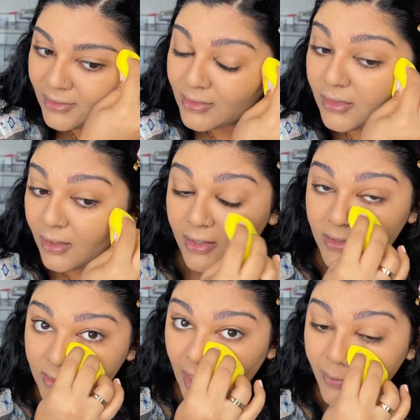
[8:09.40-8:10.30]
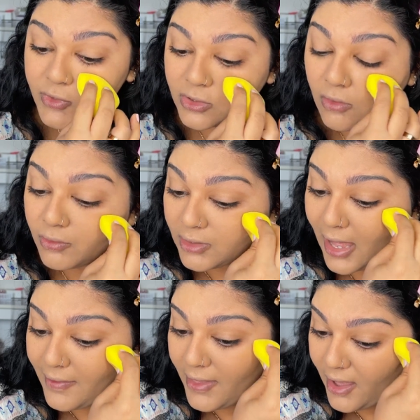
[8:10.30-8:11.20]
this, I'm so
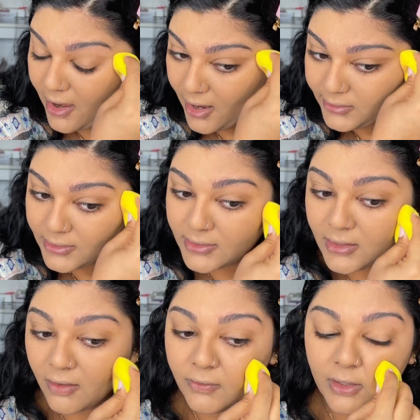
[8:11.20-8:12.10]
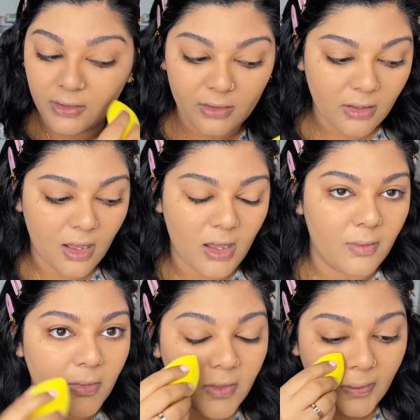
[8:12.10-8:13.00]
glad that I discovered
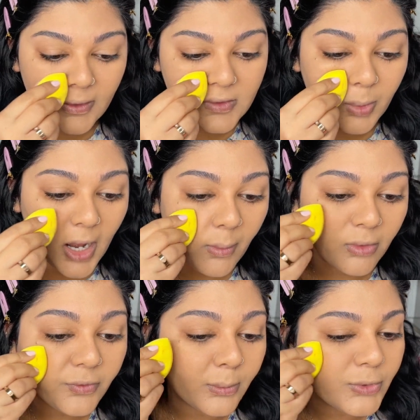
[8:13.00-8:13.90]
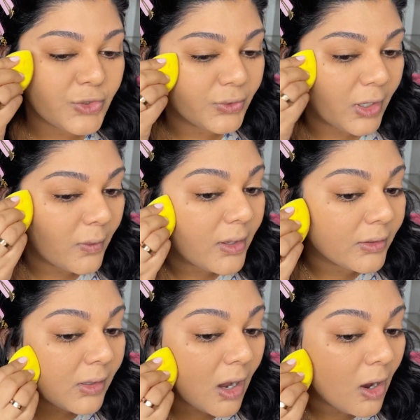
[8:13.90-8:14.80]
this primer from Juno
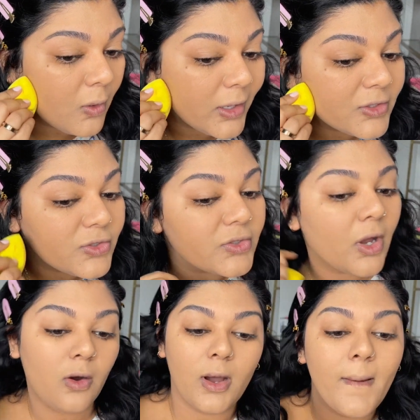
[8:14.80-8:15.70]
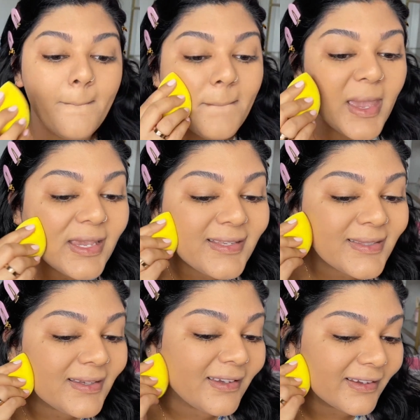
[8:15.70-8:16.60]
& Co. It's so
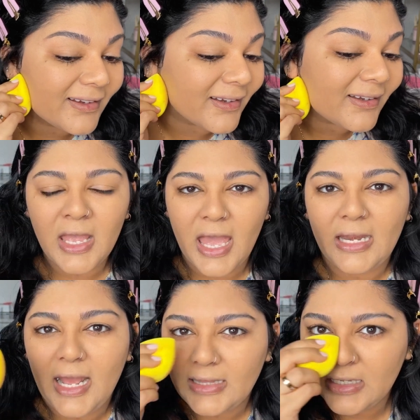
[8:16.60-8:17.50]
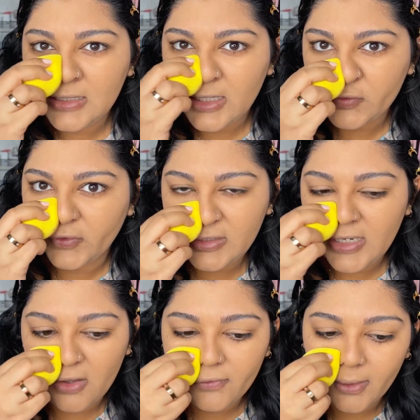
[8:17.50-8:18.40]
amazing, and I think it does
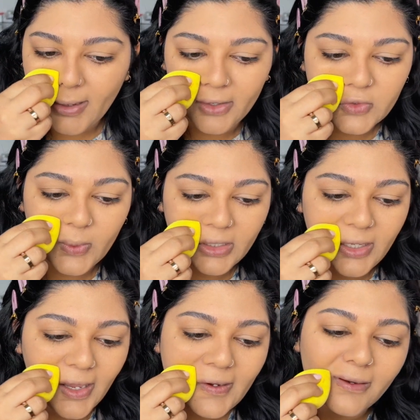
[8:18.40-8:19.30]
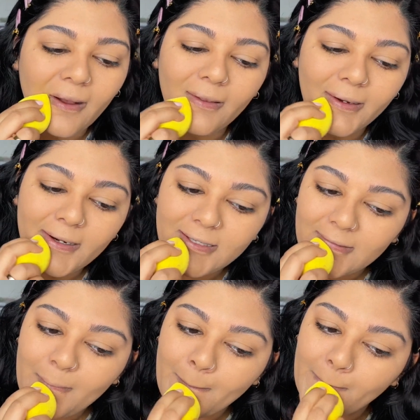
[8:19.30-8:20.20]
retail for about $28.
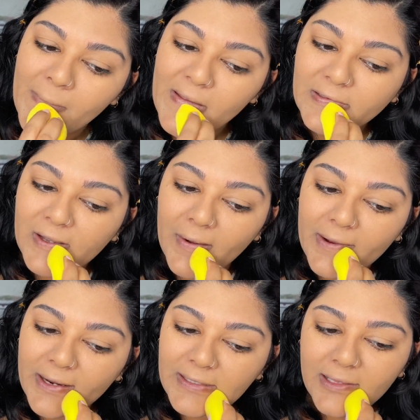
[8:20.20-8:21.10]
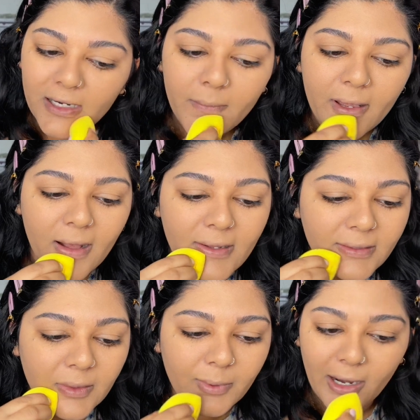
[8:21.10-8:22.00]
So it is a little bit
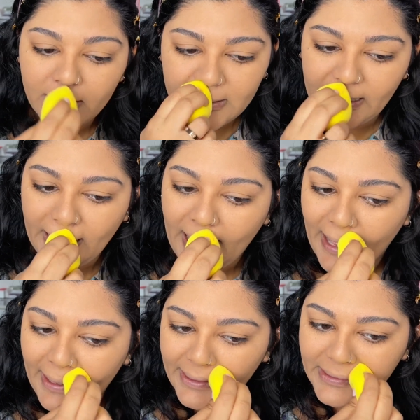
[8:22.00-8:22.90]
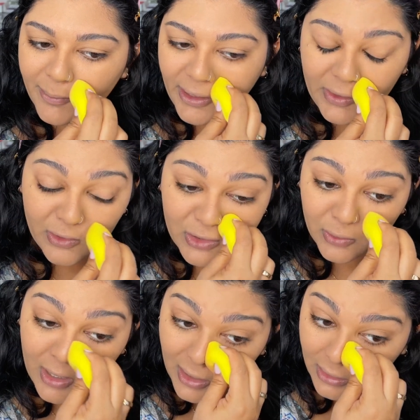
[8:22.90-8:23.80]
on the pricier end, but you do
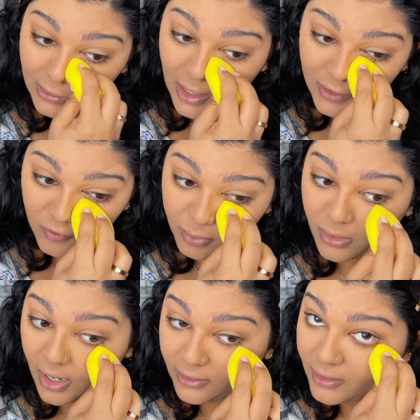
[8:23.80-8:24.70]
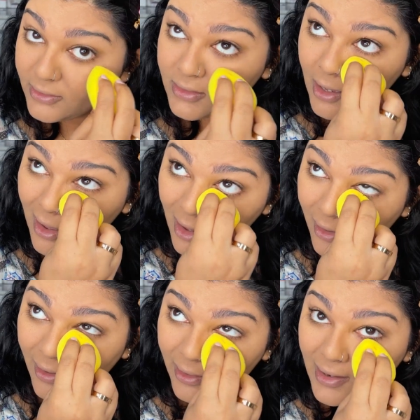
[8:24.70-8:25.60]
get a lot of product,
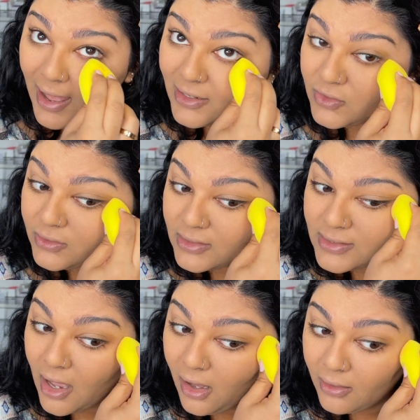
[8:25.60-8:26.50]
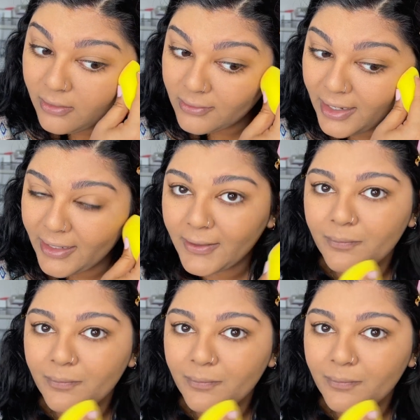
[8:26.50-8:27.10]
and as you can tell, like